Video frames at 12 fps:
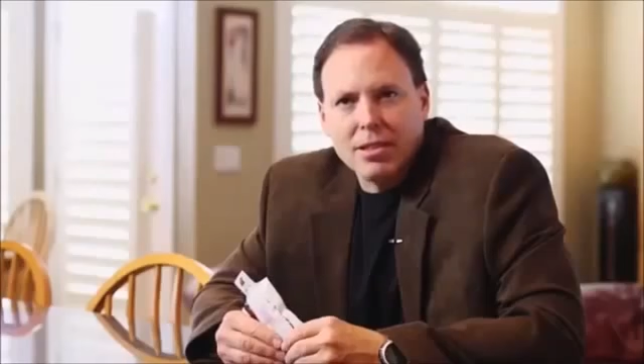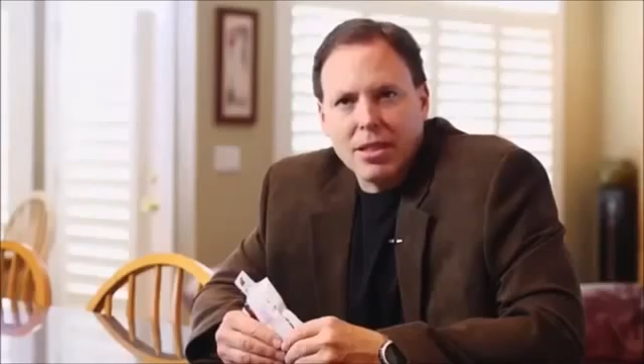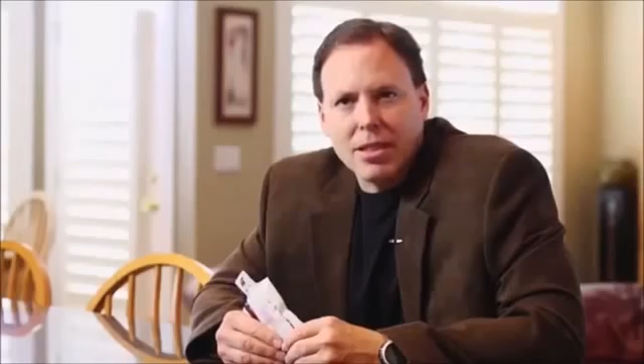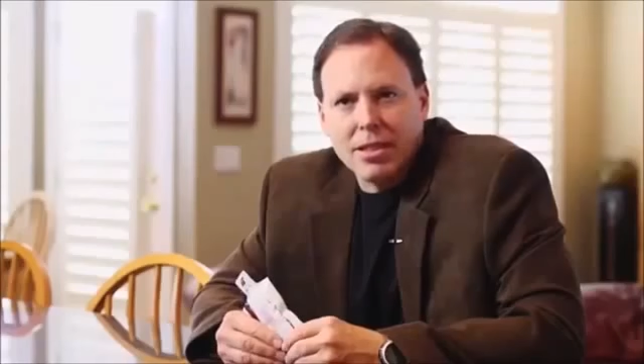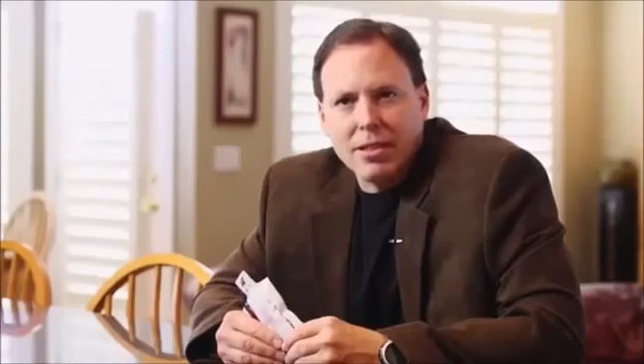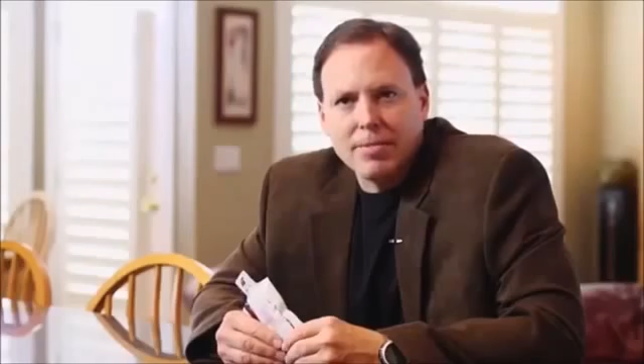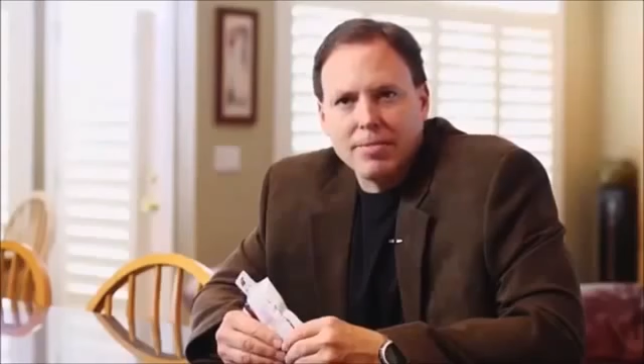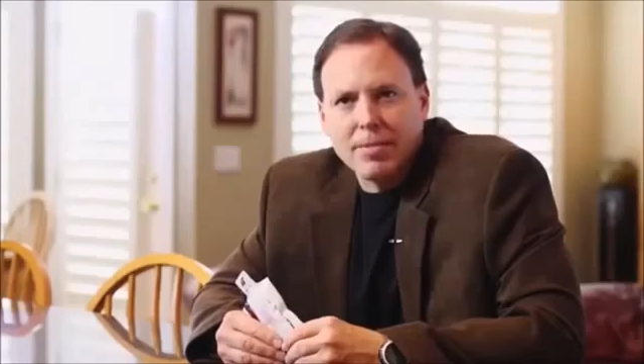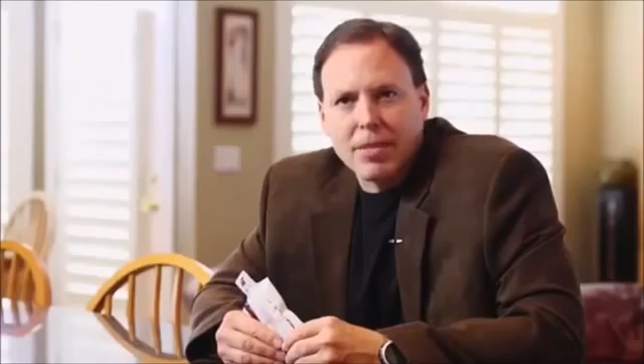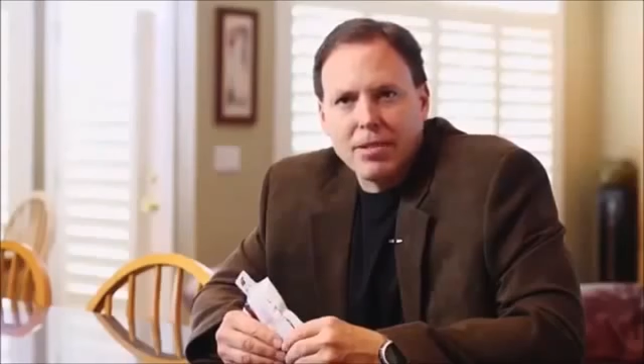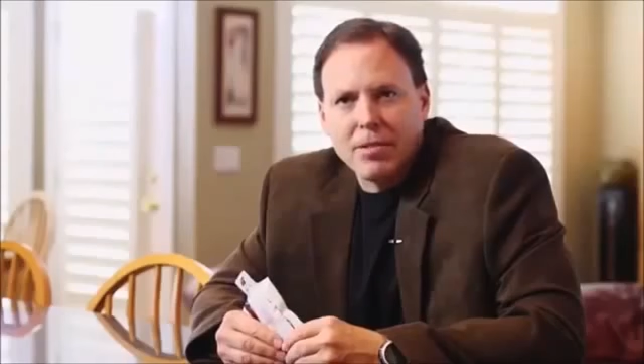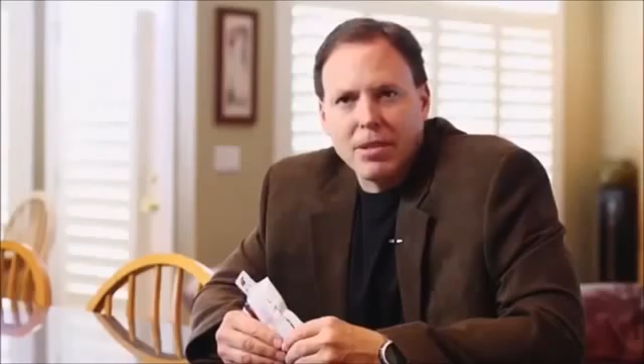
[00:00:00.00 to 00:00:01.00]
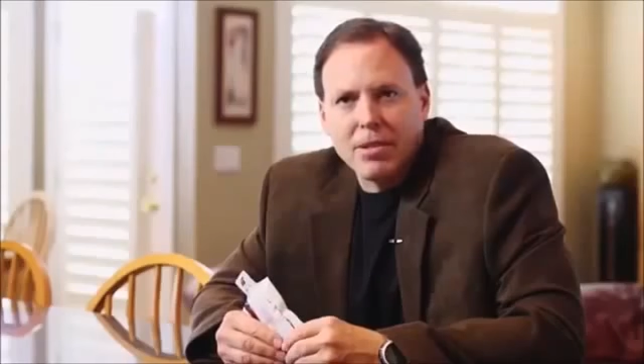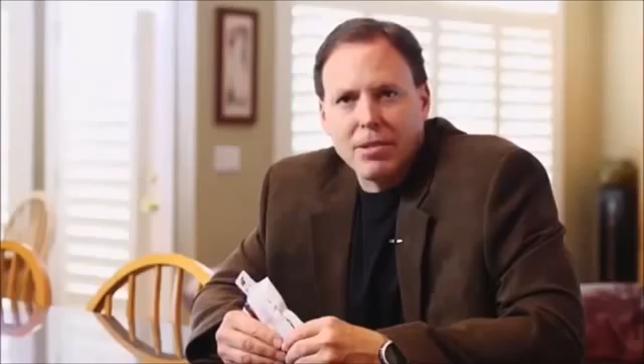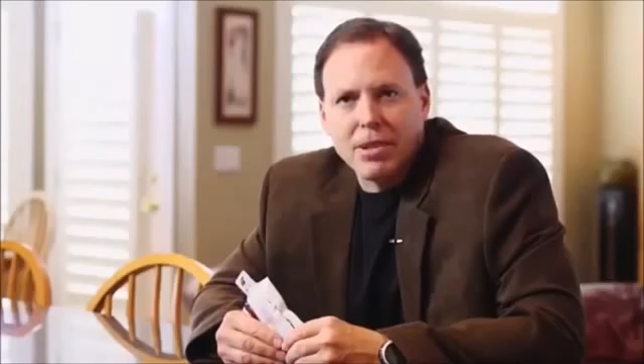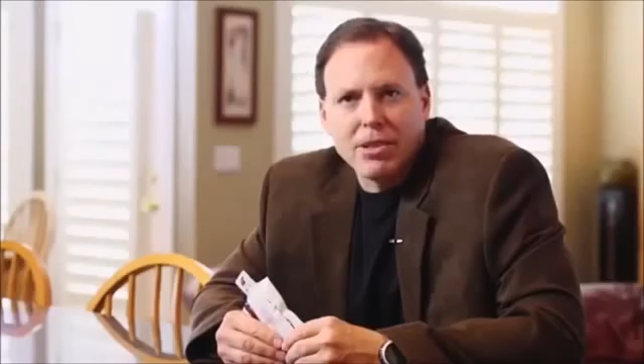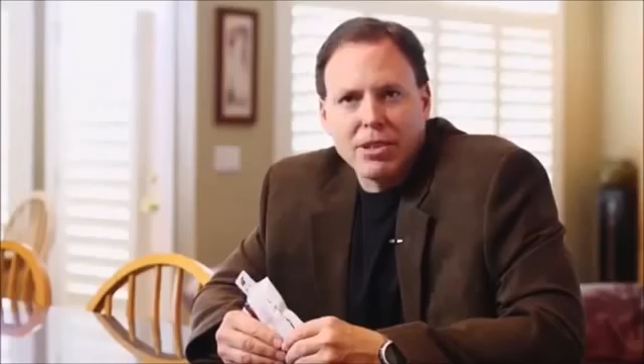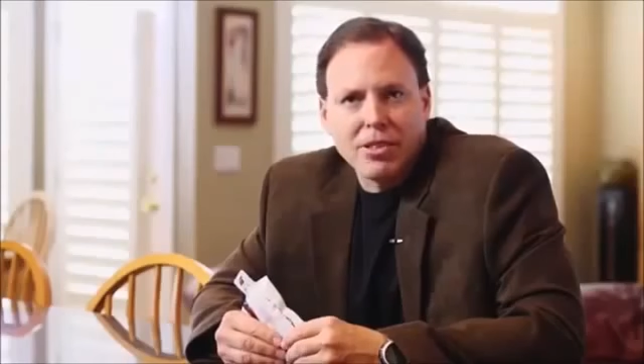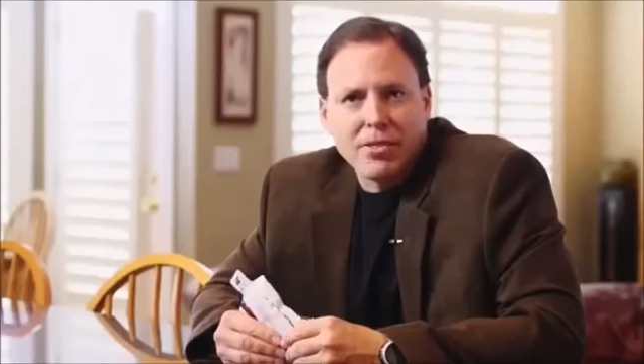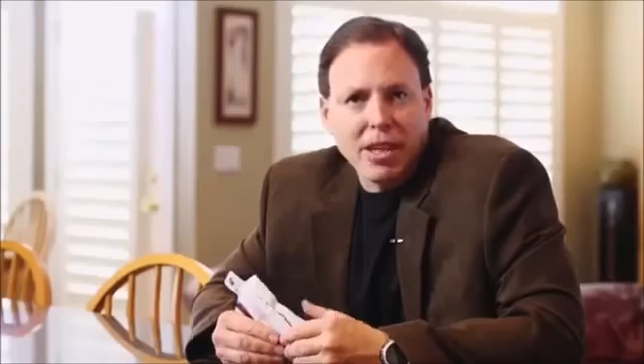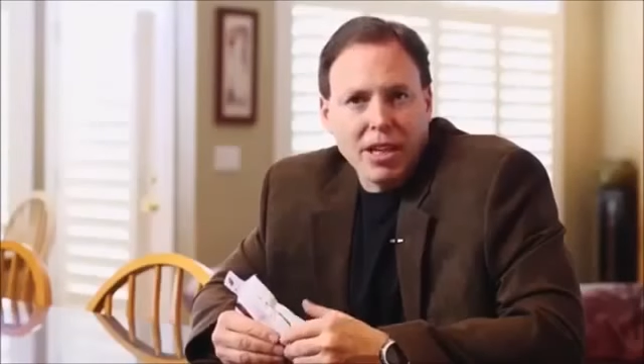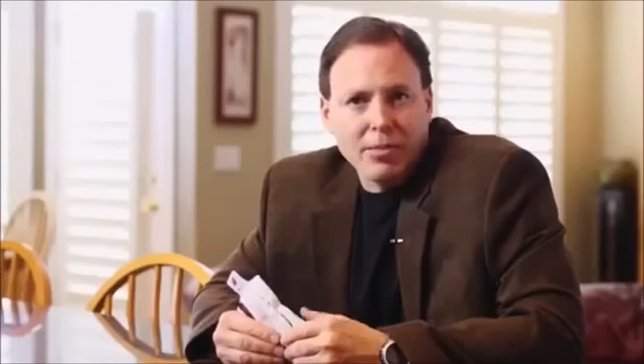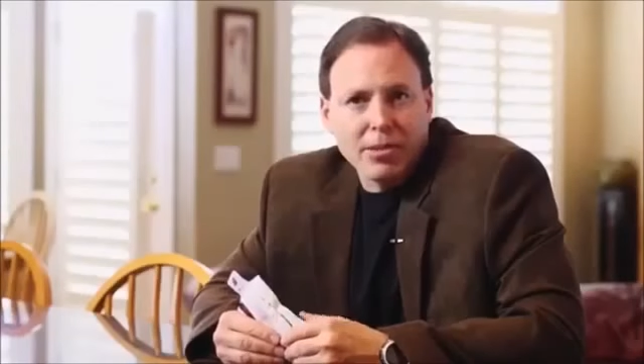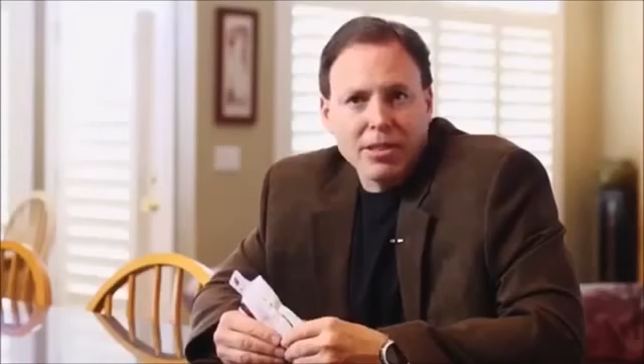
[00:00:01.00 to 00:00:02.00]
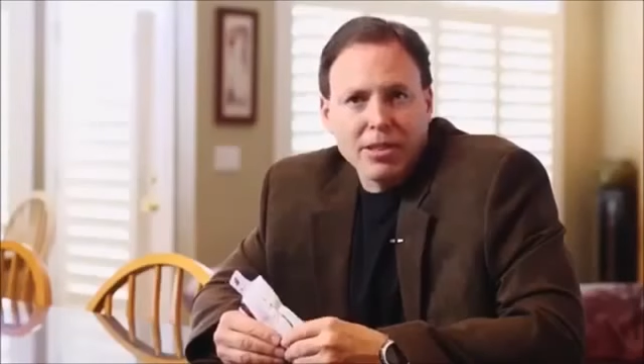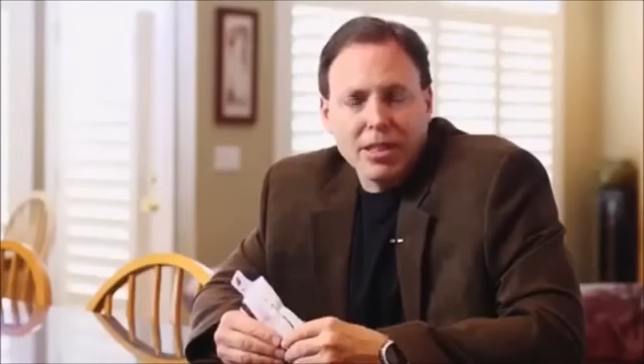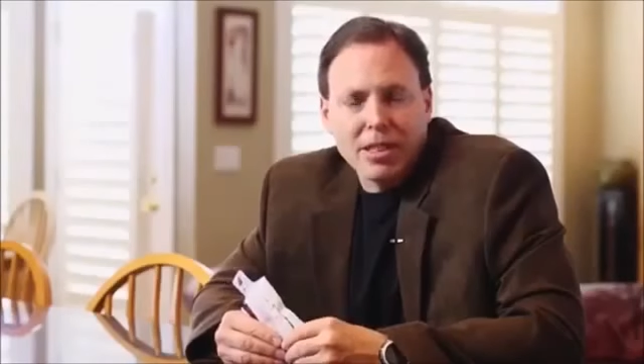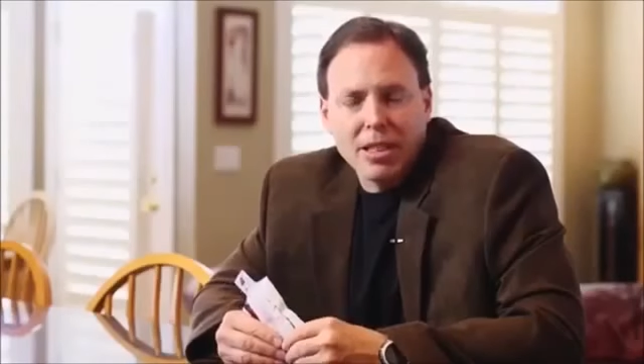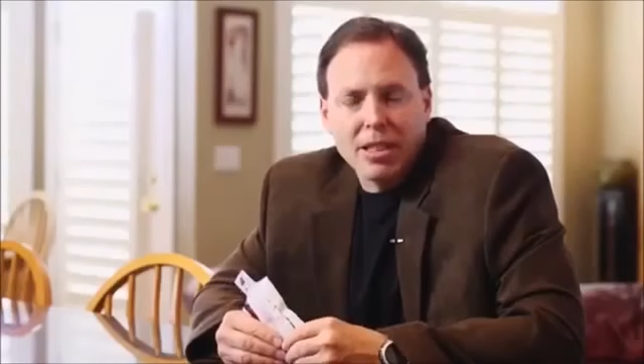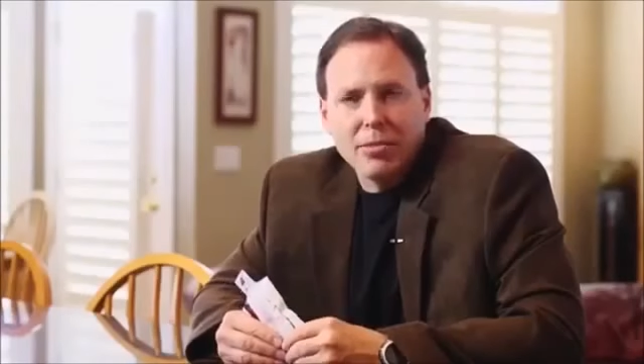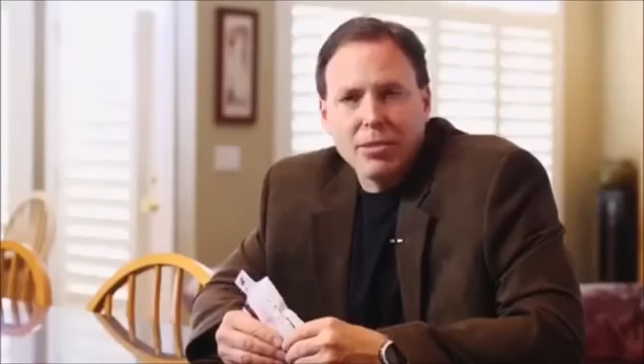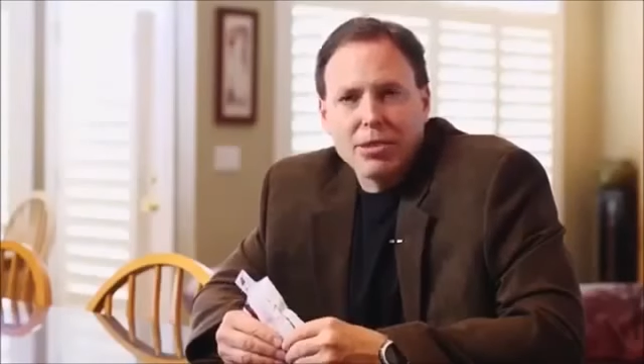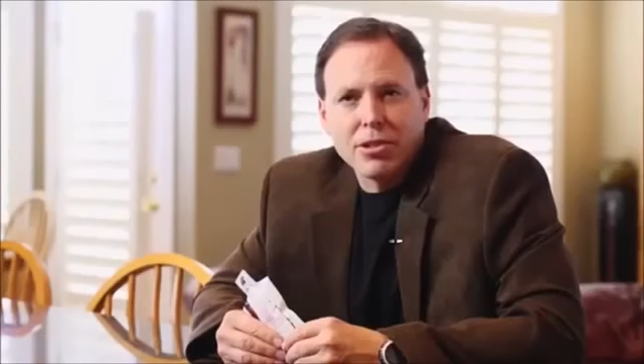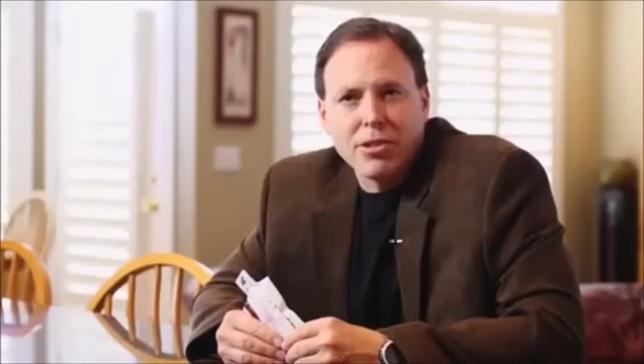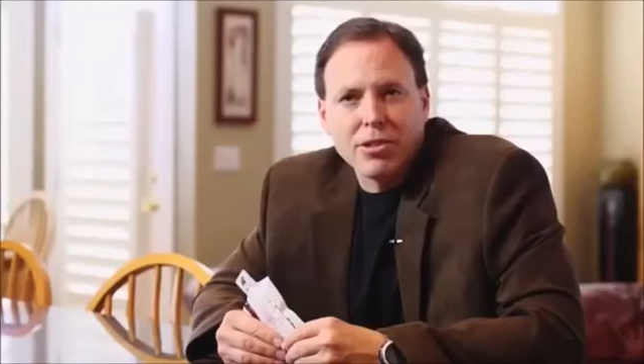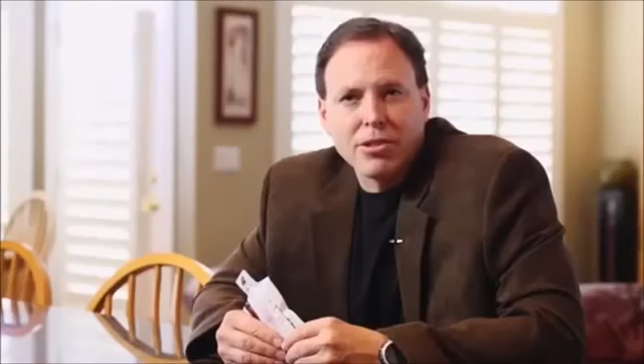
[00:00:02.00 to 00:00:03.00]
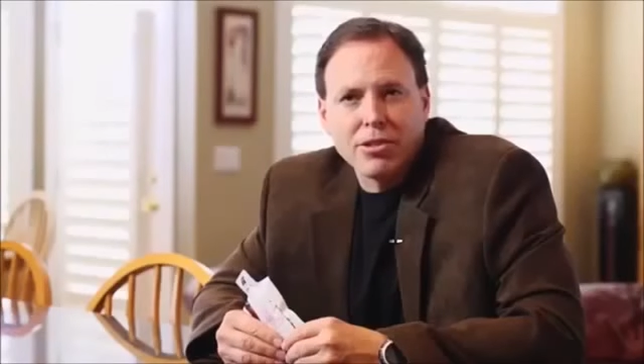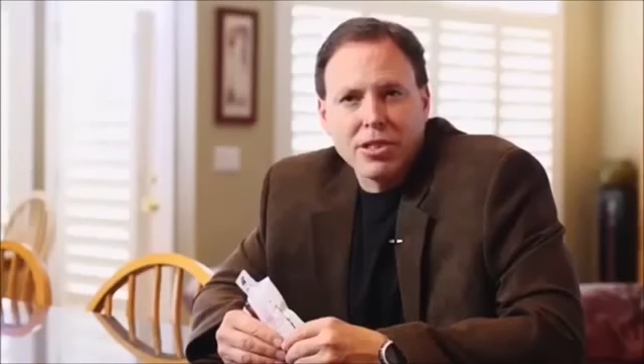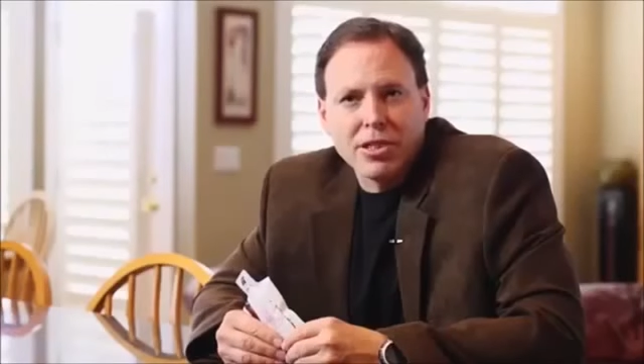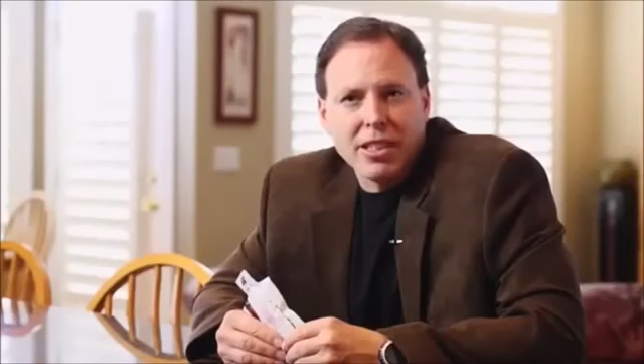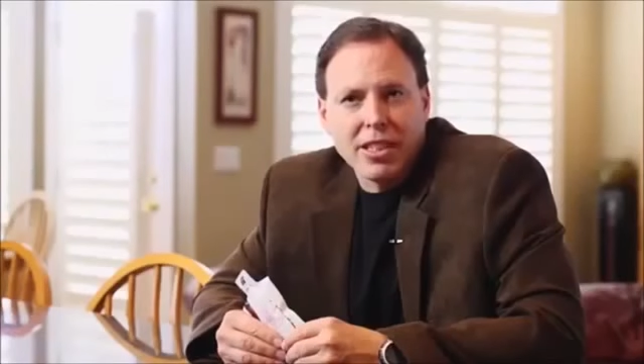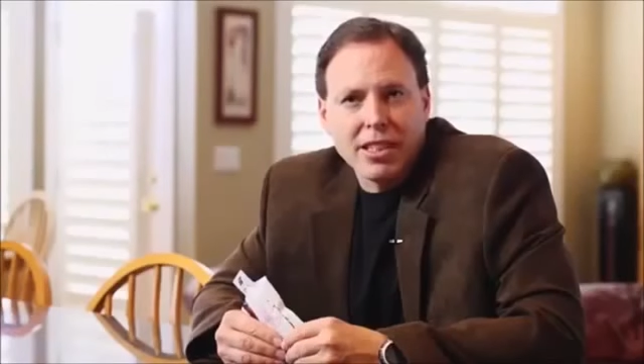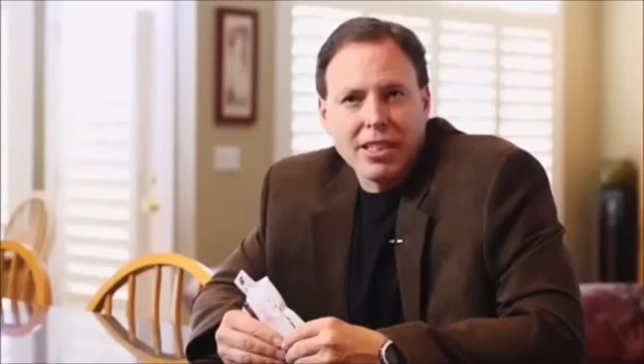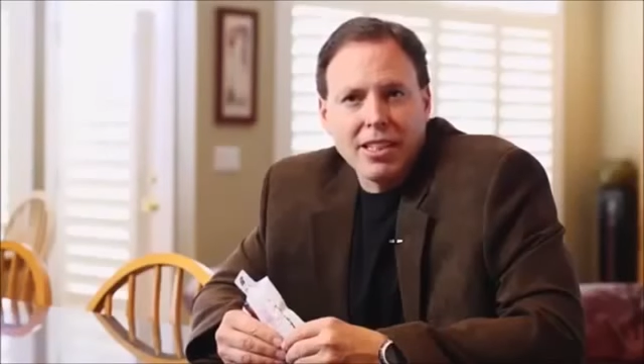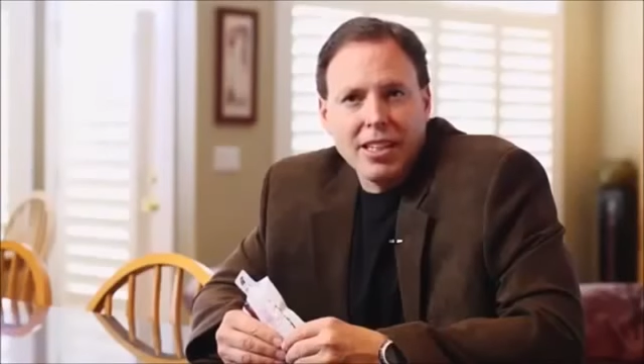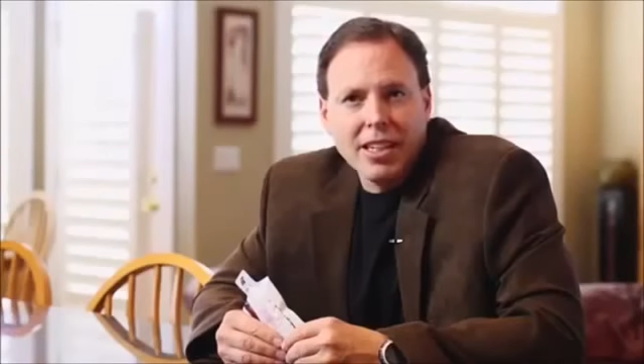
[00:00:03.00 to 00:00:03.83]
and we all take vitamins, and most of those are synthetic.